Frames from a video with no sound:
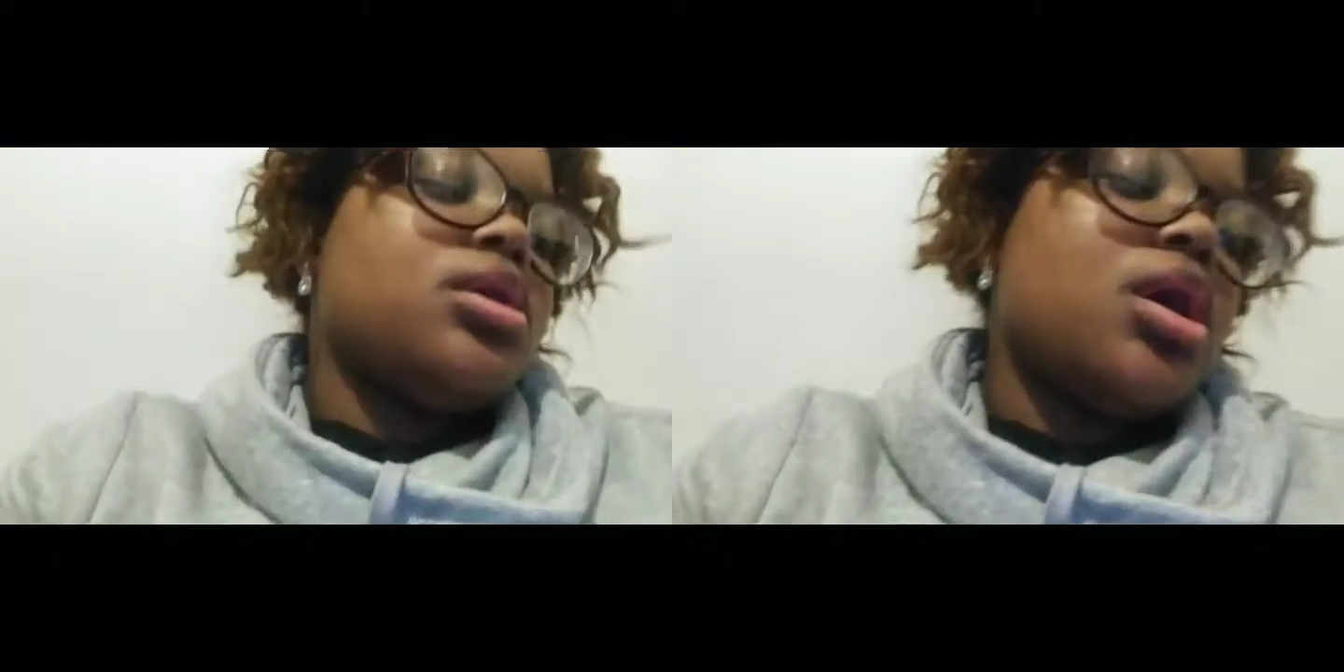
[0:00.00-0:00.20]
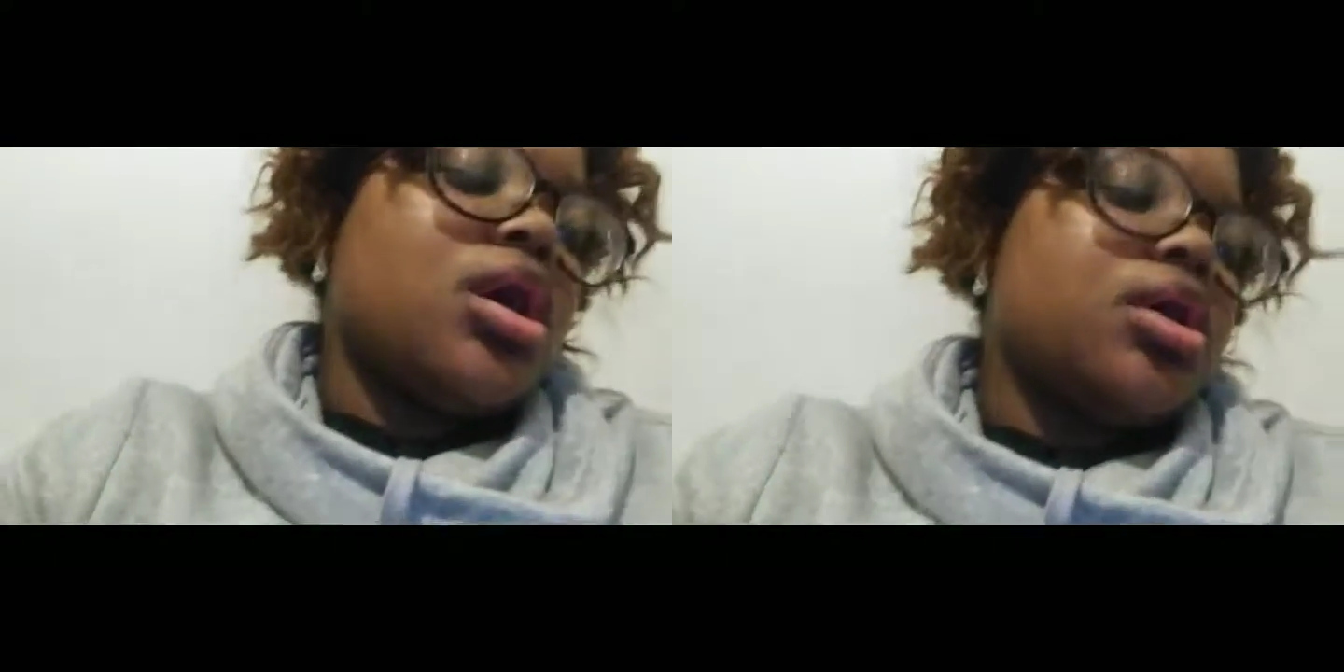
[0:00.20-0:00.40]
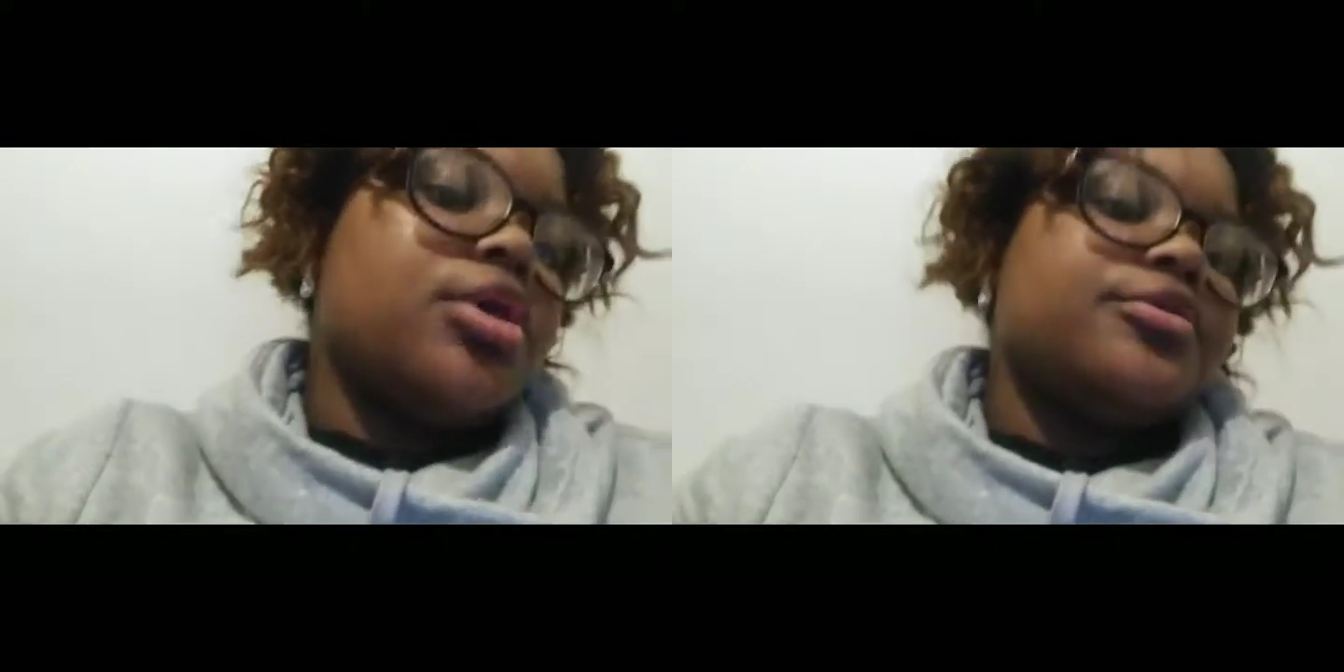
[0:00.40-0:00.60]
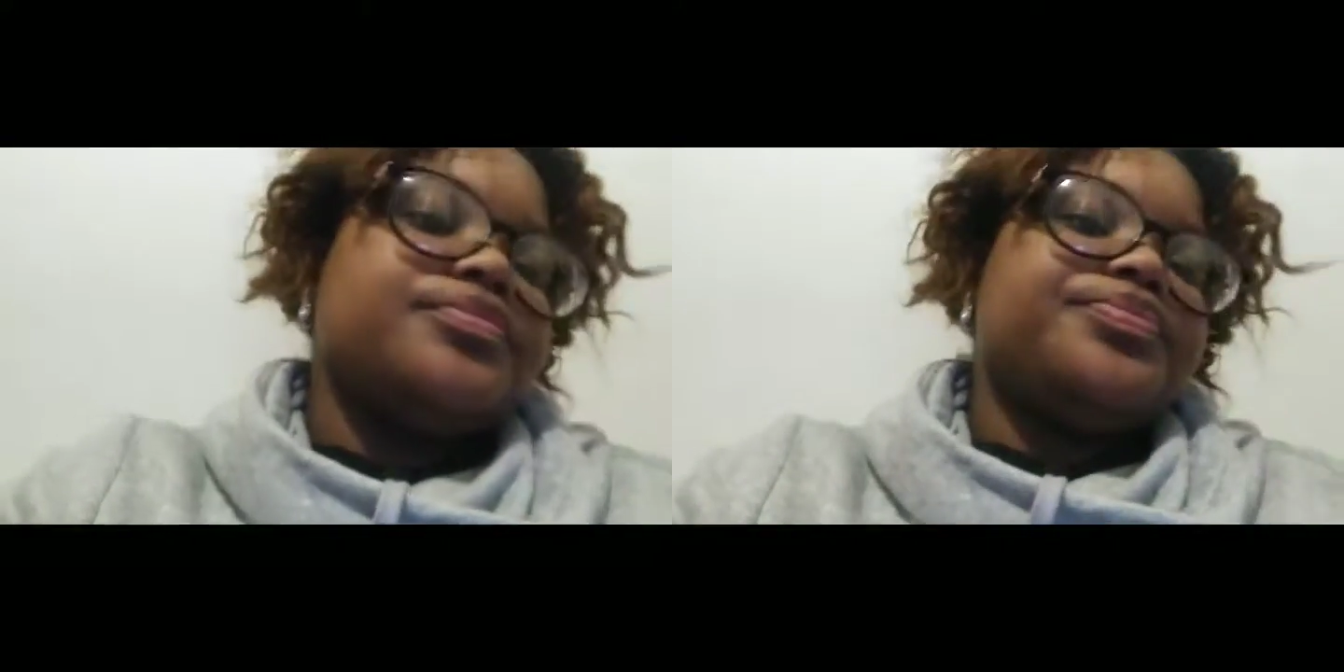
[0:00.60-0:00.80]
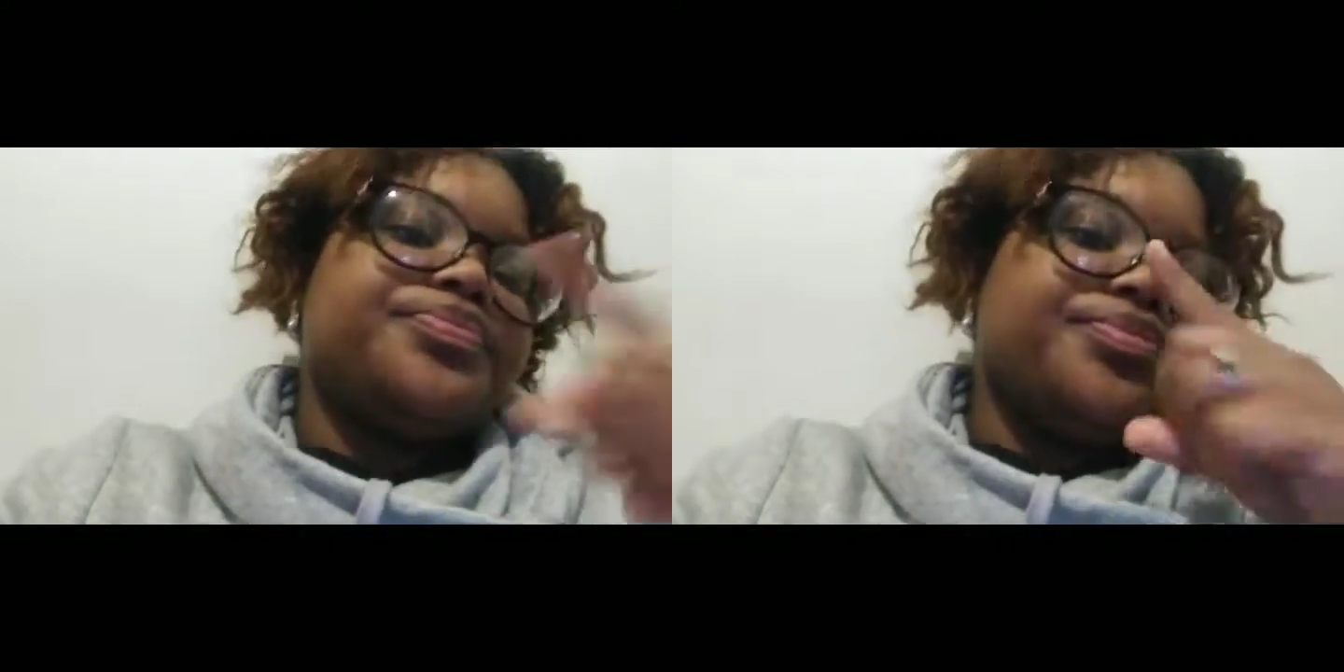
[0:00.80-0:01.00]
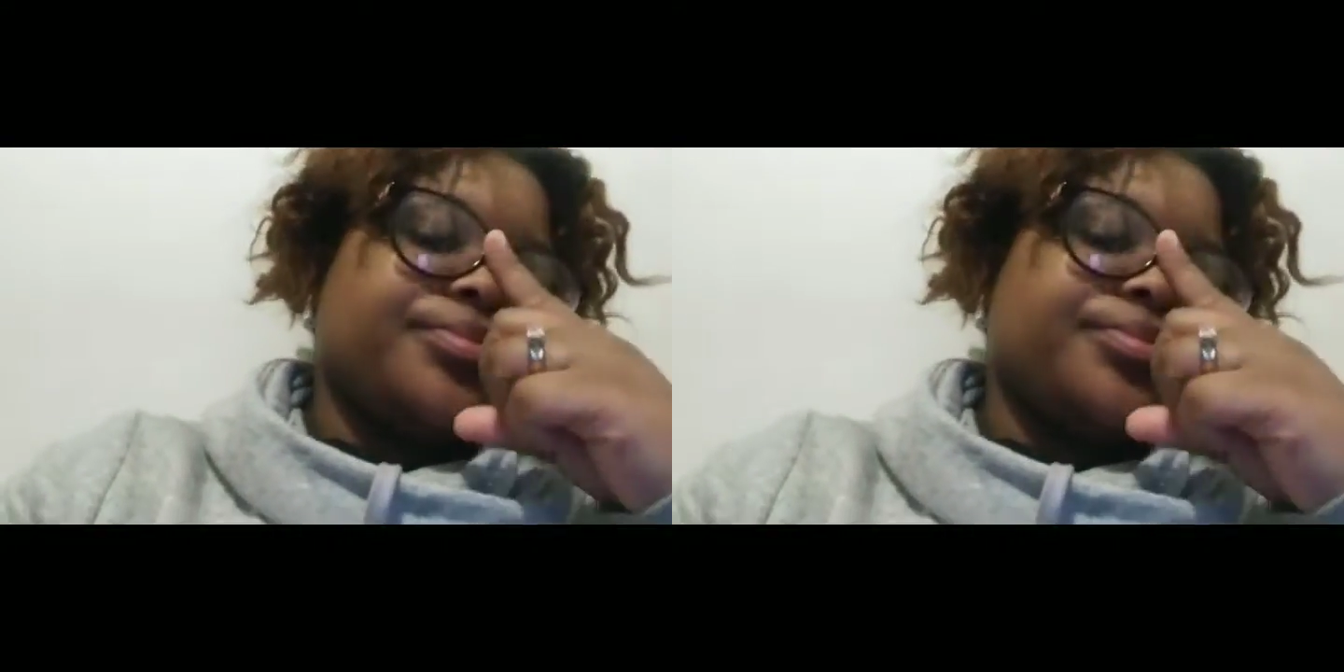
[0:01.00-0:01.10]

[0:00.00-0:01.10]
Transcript: um